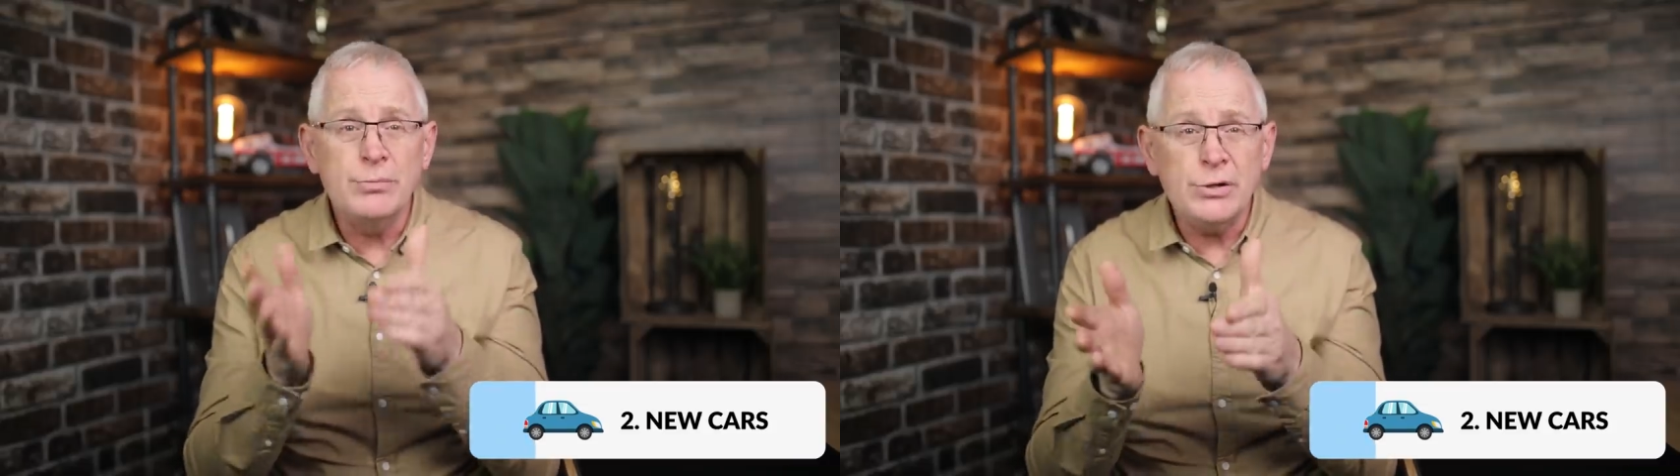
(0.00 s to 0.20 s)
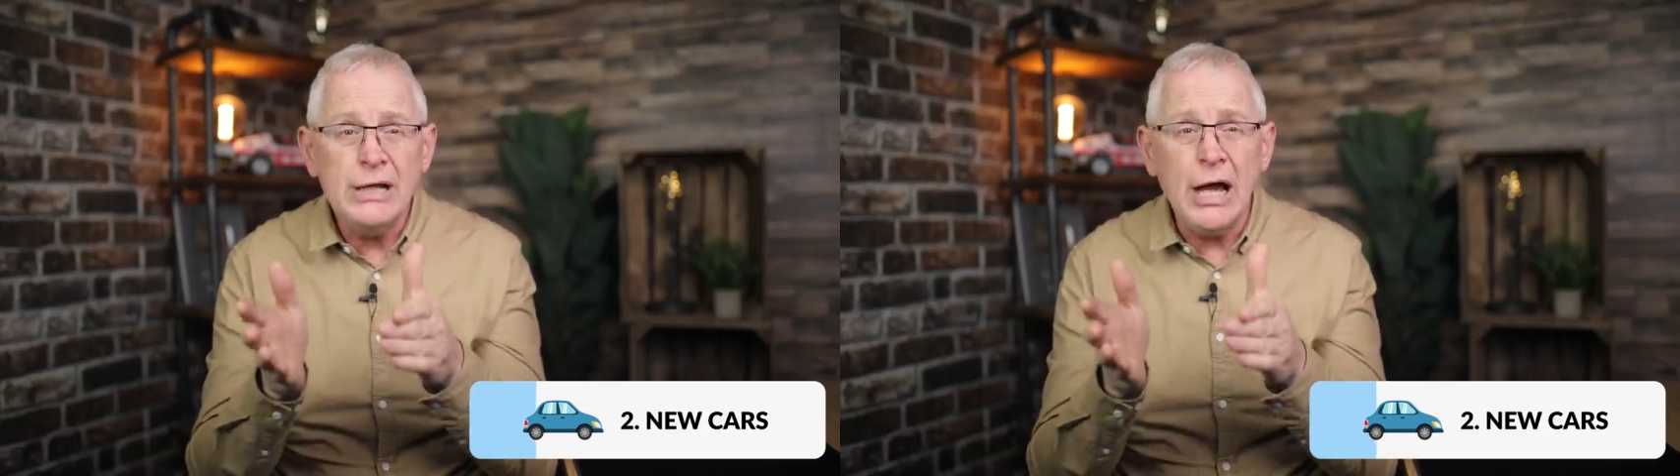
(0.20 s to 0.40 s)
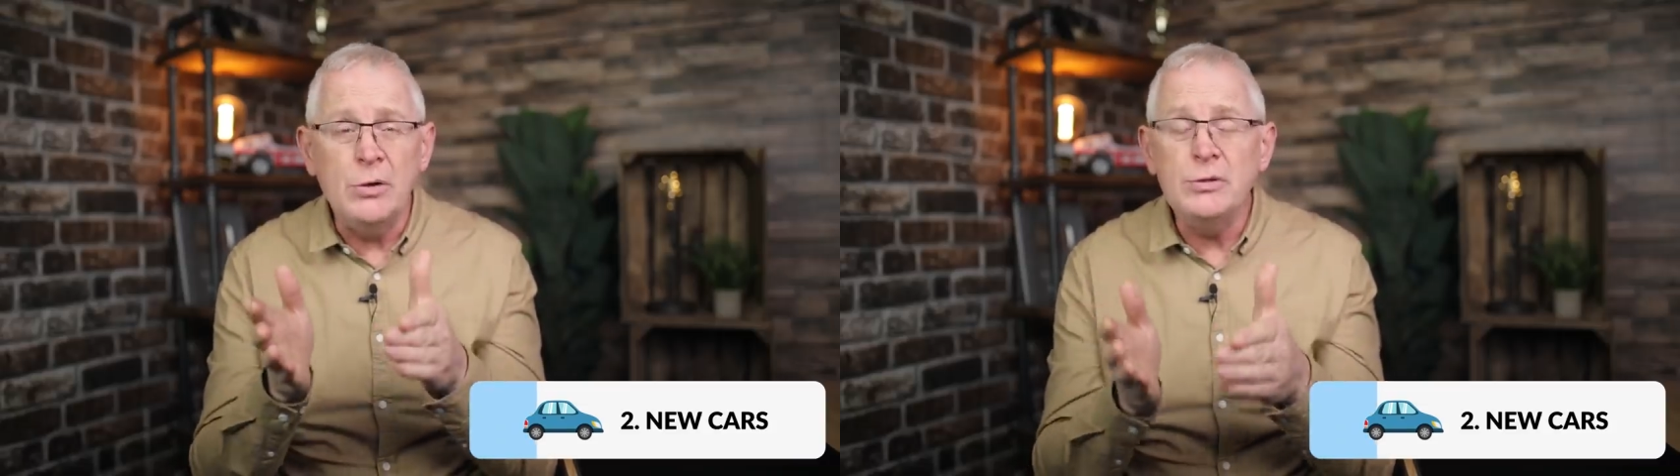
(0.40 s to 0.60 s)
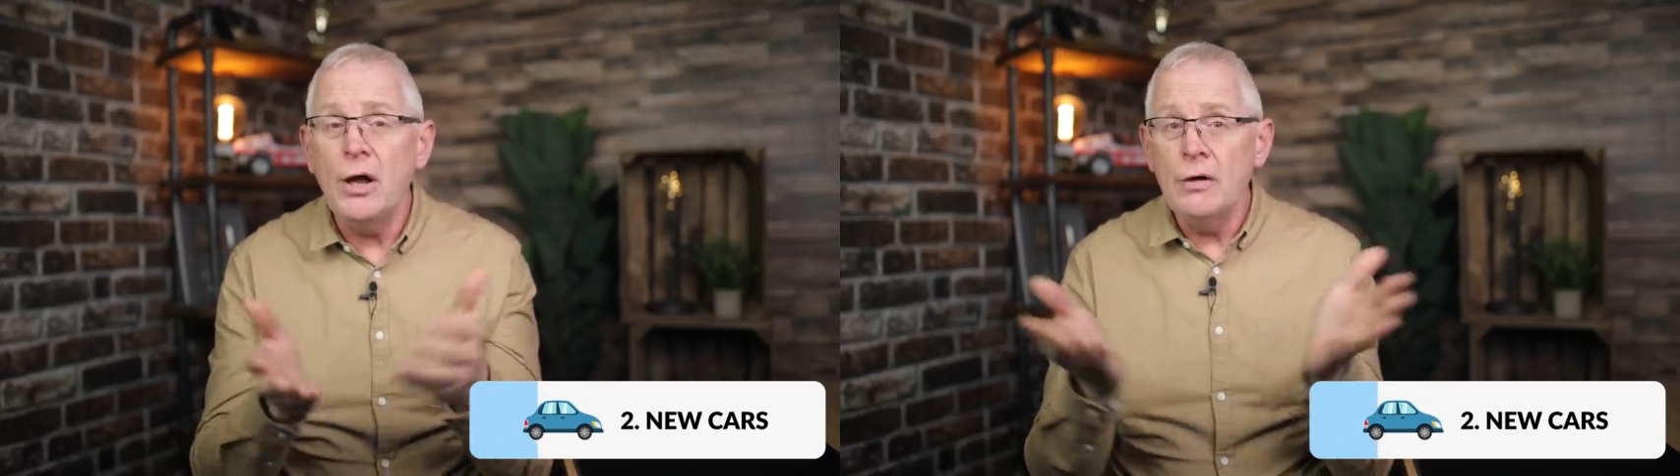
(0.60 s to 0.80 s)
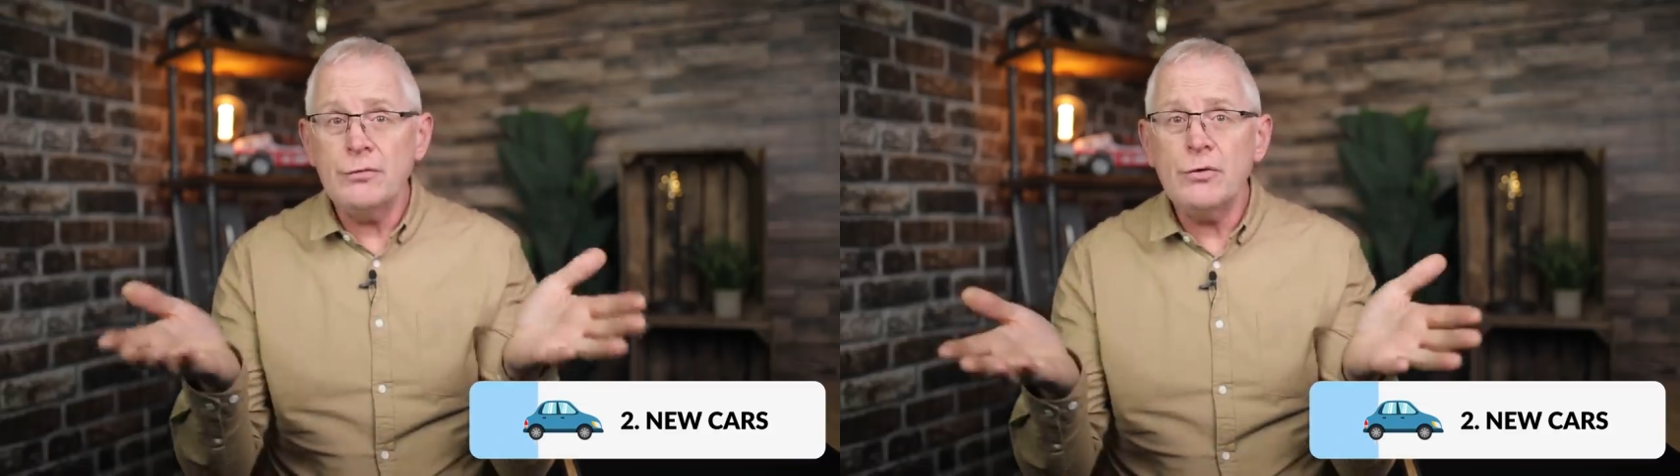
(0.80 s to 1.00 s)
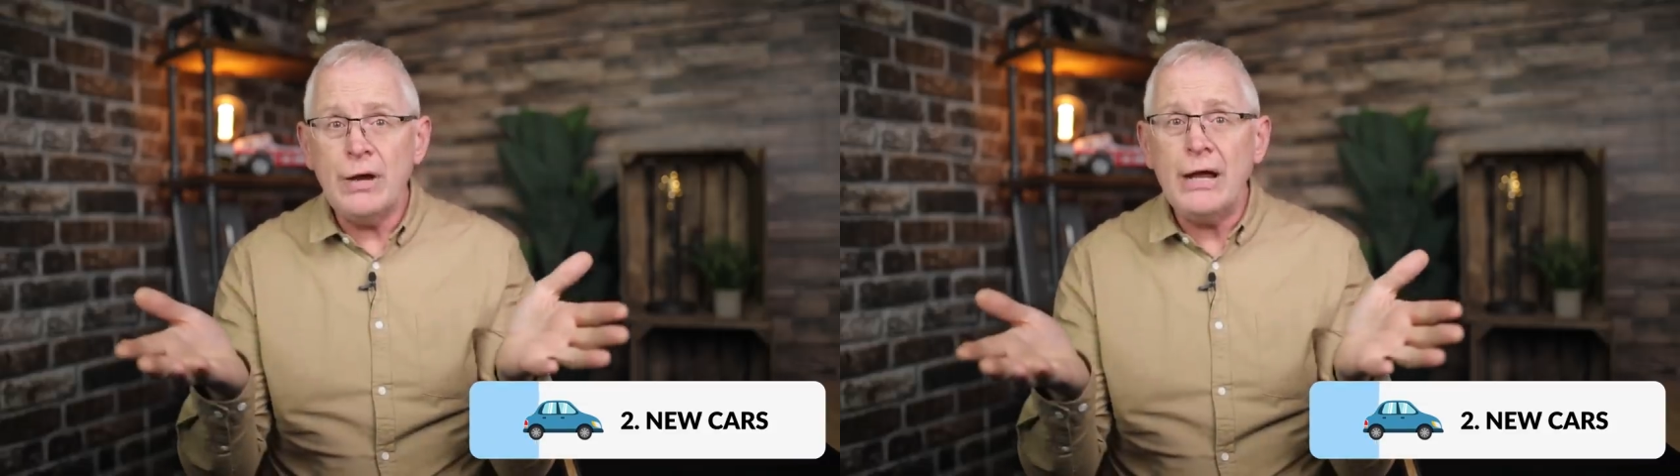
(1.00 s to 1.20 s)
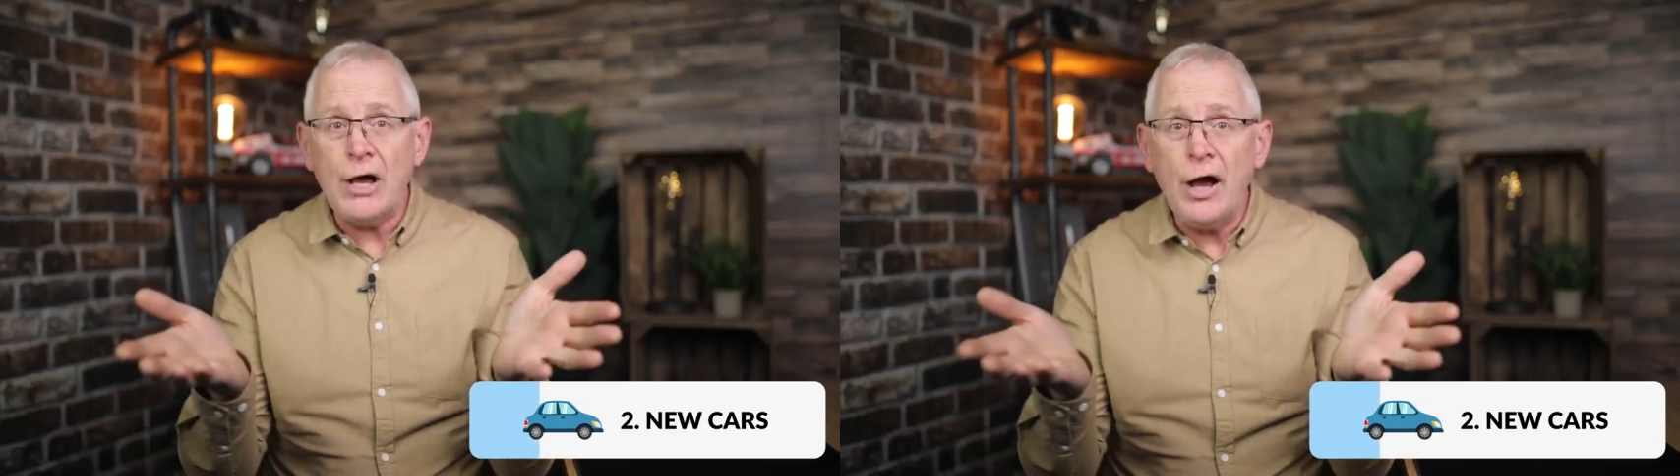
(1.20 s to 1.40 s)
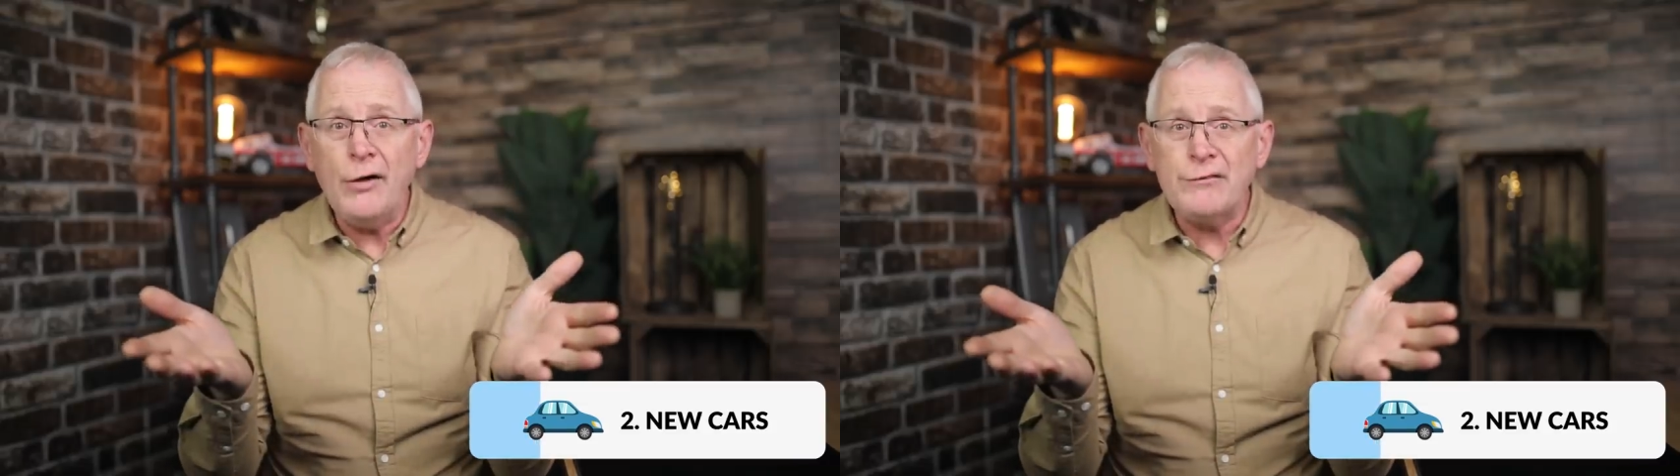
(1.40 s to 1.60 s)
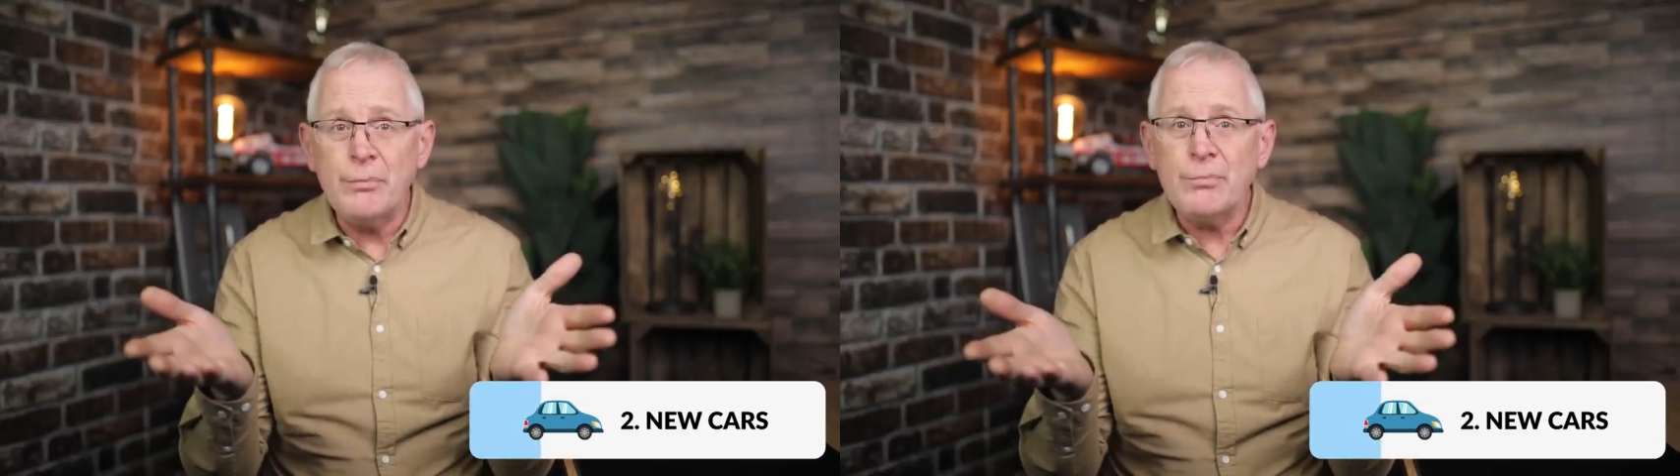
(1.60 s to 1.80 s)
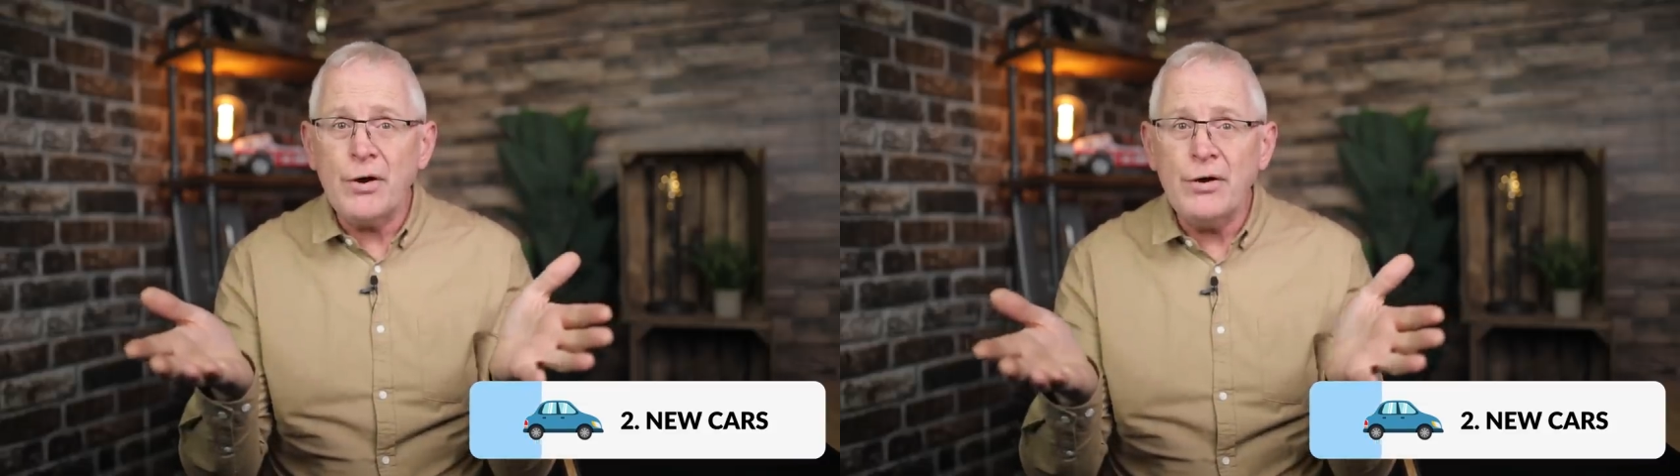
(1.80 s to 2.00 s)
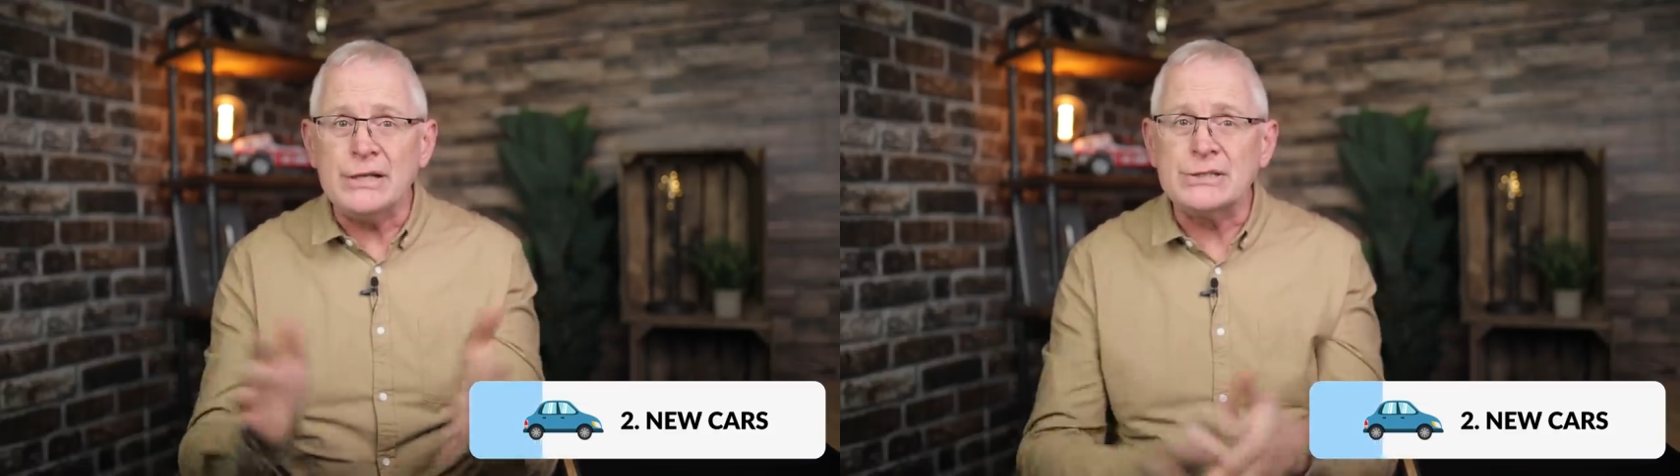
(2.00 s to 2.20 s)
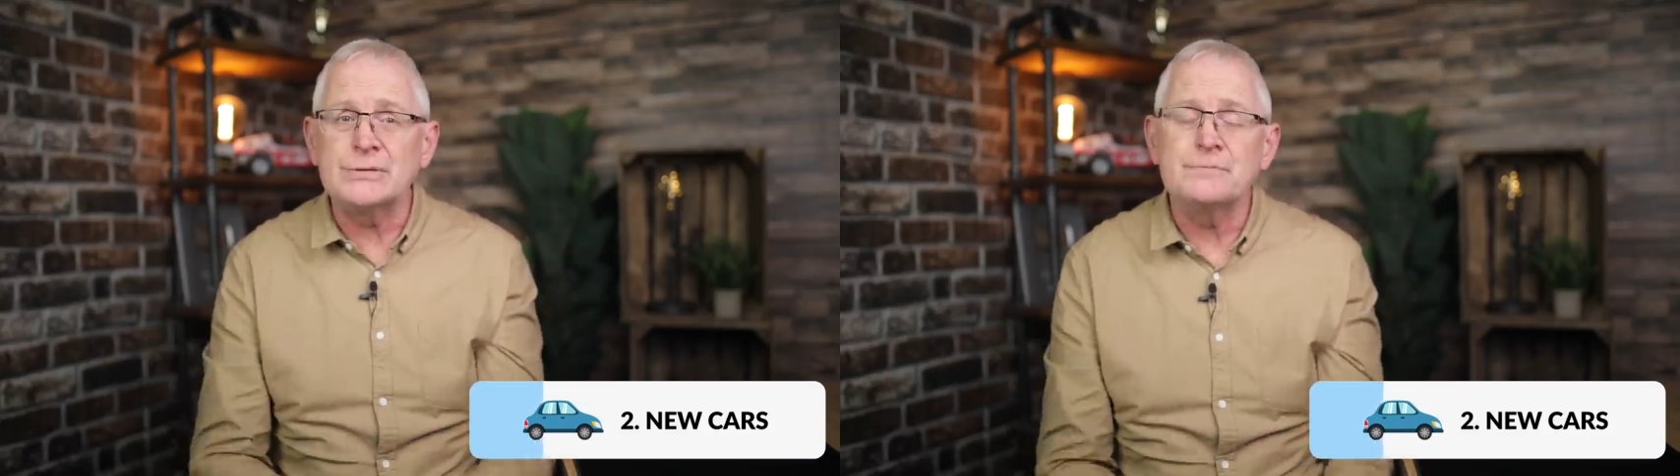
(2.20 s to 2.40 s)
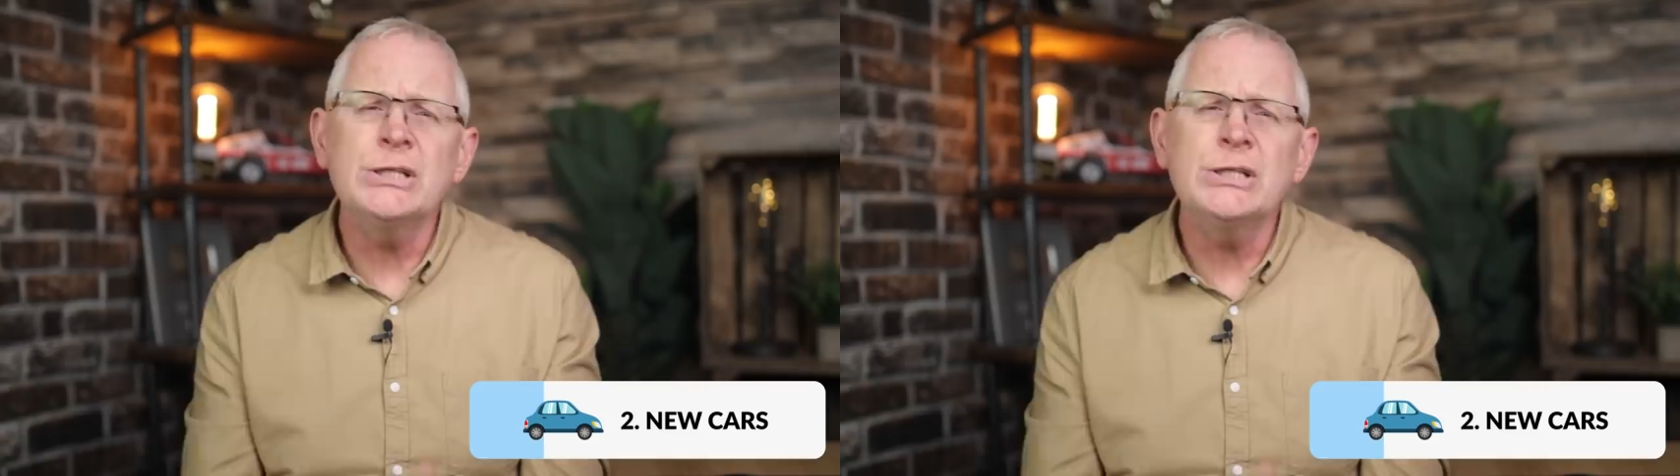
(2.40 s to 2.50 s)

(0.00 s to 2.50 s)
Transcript: pre-owned for around half the price.